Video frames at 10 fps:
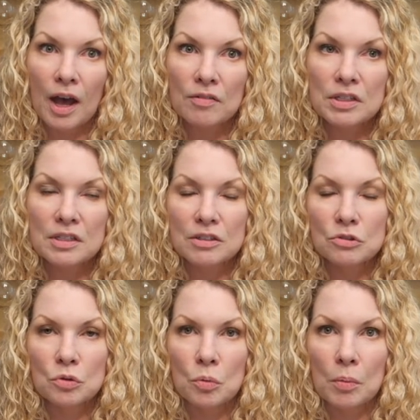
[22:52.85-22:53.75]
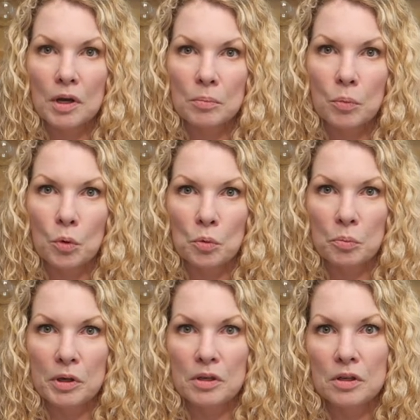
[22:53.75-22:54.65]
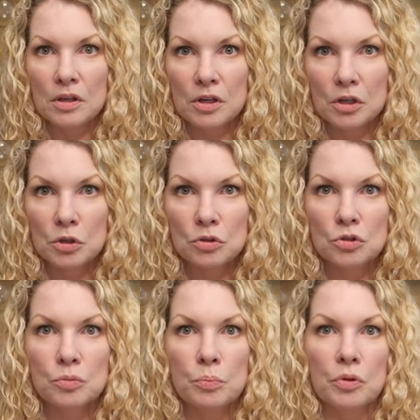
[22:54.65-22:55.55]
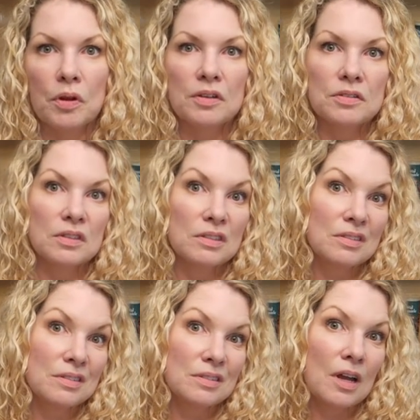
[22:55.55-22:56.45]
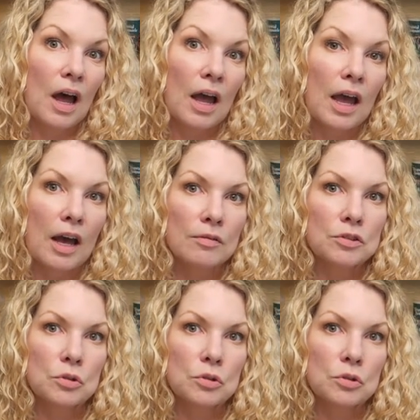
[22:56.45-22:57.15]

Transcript: having an external mic port would be a huge plus that it does not have.